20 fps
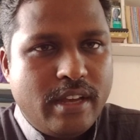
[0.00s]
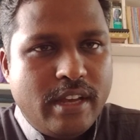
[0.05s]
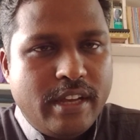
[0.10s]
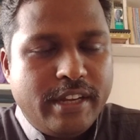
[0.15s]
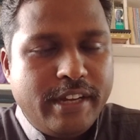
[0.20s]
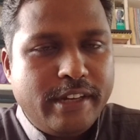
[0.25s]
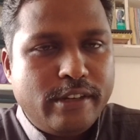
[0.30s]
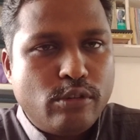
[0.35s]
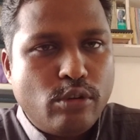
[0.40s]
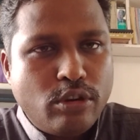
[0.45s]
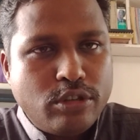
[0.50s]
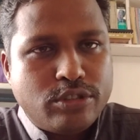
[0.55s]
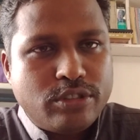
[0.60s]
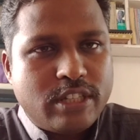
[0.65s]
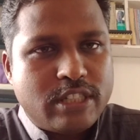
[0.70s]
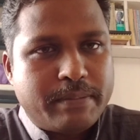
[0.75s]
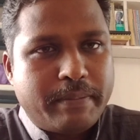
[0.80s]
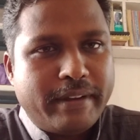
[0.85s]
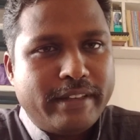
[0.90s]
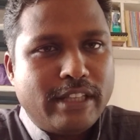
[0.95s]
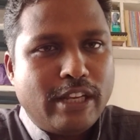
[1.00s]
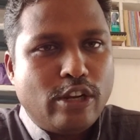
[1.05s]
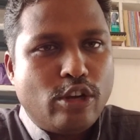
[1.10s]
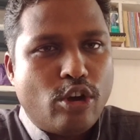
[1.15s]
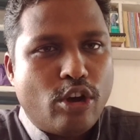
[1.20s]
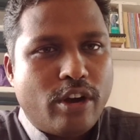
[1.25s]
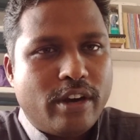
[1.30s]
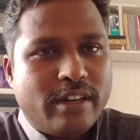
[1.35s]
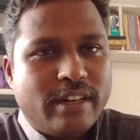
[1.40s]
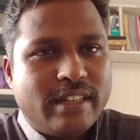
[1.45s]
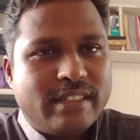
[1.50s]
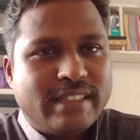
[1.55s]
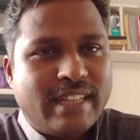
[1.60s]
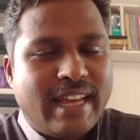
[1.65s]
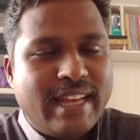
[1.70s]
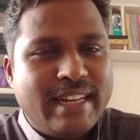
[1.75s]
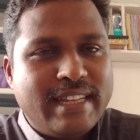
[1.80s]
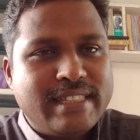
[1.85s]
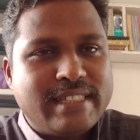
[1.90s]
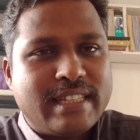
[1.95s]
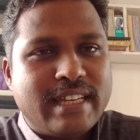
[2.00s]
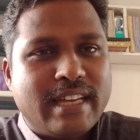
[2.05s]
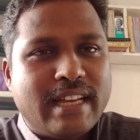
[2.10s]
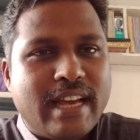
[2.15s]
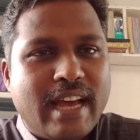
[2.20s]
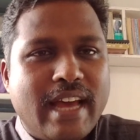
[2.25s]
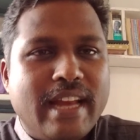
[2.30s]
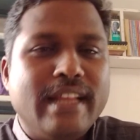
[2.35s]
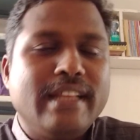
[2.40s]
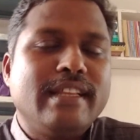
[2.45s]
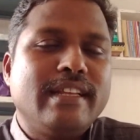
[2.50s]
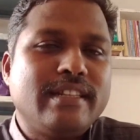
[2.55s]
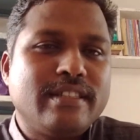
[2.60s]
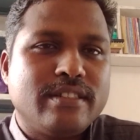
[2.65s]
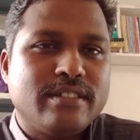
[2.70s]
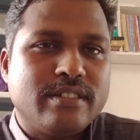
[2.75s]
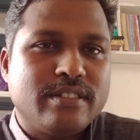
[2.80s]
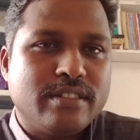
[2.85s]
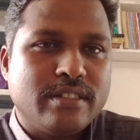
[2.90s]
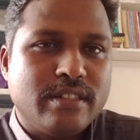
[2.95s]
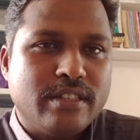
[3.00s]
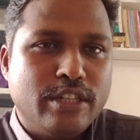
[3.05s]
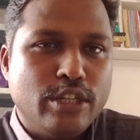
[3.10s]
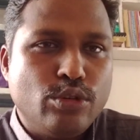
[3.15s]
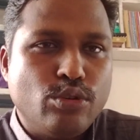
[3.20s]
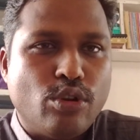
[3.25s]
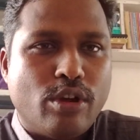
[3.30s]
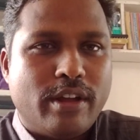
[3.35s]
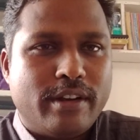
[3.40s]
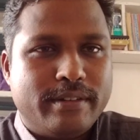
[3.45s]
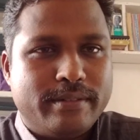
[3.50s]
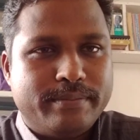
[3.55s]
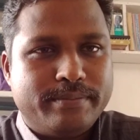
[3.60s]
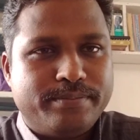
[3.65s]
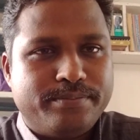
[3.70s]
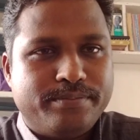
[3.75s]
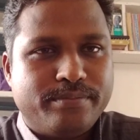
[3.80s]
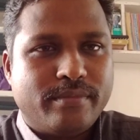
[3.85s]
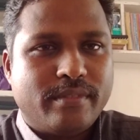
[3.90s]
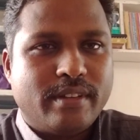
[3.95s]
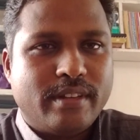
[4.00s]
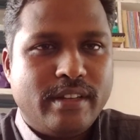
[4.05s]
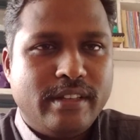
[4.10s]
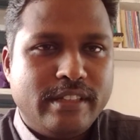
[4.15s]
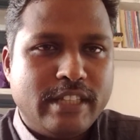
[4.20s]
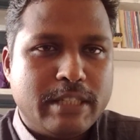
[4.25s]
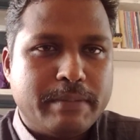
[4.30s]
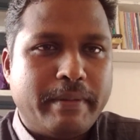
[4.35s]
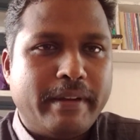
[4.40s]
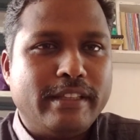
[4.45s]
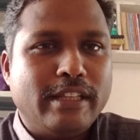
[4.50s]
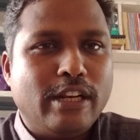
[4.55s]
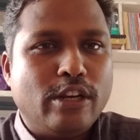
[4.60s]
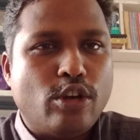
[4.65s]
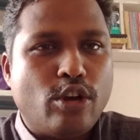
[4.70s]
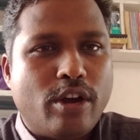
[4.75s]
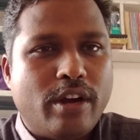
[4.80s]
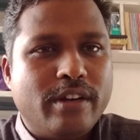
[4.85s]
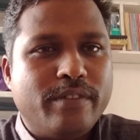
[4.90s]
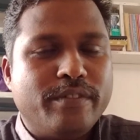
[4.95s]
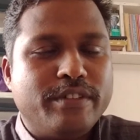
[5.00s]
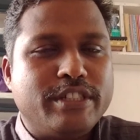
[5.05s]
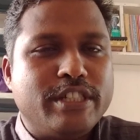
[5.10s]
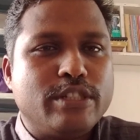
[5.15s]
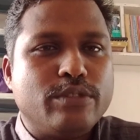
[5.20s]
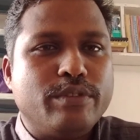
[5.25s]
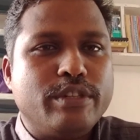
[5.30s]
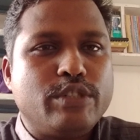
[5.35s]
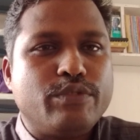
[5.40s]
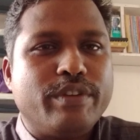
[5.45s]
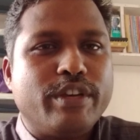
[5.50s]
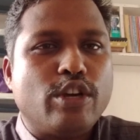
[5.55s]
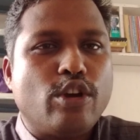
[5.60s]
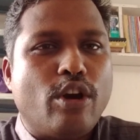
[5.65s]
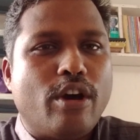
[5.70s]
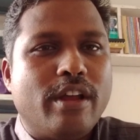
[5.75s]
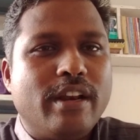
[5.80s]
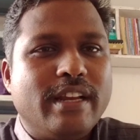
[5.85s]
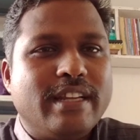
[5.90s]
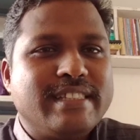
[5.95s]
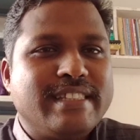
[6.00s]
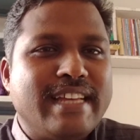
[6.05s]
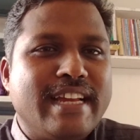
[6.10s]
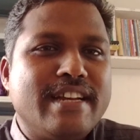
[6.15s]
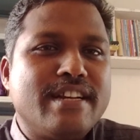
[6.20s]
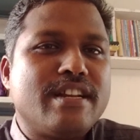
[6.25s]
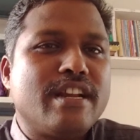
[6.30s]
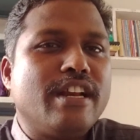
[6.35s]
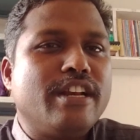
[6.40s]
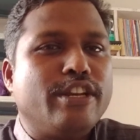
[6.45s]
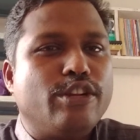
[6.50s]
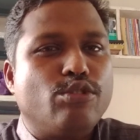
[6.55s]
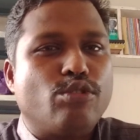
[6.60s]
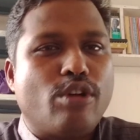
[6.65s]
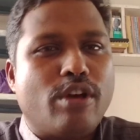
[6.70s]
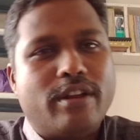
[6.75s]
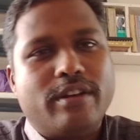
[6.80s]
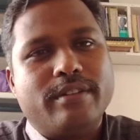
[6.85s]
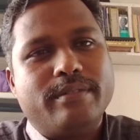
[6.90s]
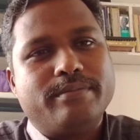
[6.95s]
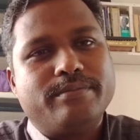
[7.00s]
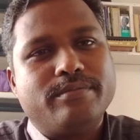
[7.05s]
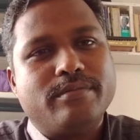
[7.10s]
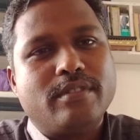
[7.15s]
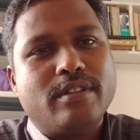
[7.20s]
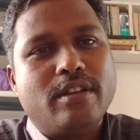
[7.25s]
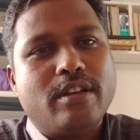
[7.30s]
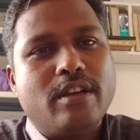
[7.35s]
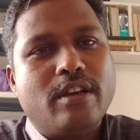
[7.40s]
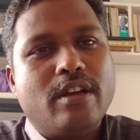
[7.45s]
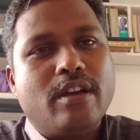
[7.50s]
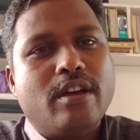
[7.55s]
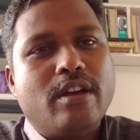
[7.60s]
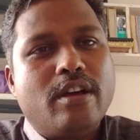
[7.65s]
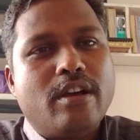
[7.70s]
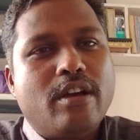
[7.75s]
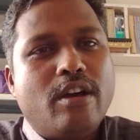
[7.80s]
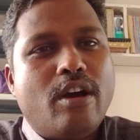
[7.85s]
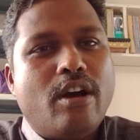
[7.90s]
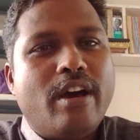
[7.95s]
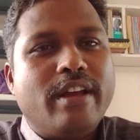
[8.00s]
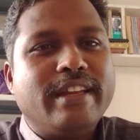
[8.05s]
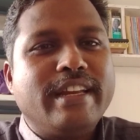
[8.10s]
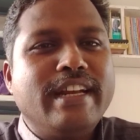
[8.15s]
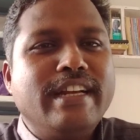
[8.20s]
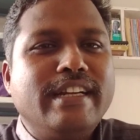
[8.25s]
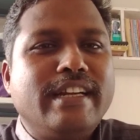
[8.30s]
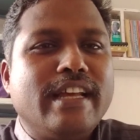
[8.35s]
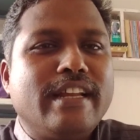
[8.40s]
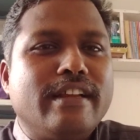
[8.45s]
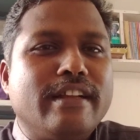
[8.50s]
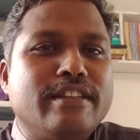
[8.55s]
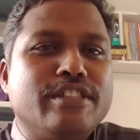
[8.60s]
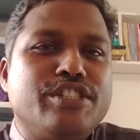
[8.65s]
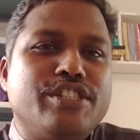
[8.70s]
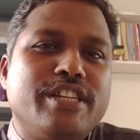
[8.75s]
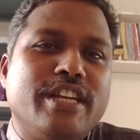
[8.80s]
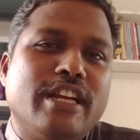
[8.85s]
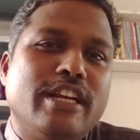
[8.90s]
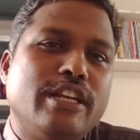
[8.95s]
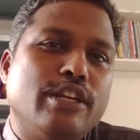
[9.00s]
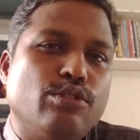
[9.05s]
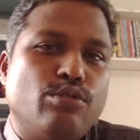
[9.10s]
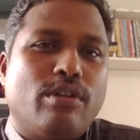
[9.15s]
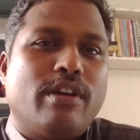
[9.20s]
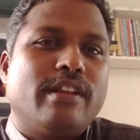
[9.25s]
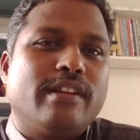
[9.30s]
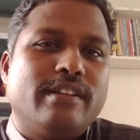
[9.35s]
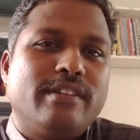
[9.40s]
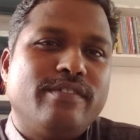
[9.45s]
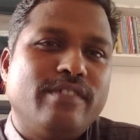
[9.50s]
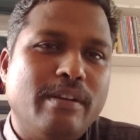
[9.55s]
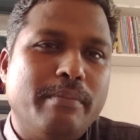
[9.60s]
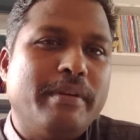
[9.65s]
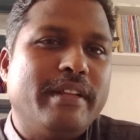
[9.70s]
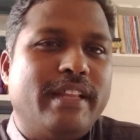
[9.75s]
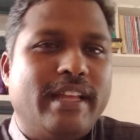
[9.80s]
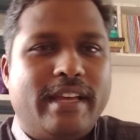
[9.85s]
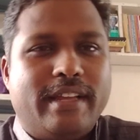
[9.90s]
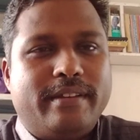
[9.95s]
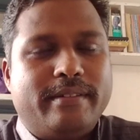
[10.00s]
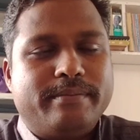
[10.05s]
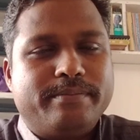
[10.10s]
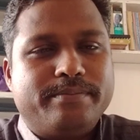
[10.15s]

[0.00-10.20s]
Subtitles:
It goes to the spinal cord. There is another neuron in the spinal cord which we call central neuron or internuncial neuron will be there.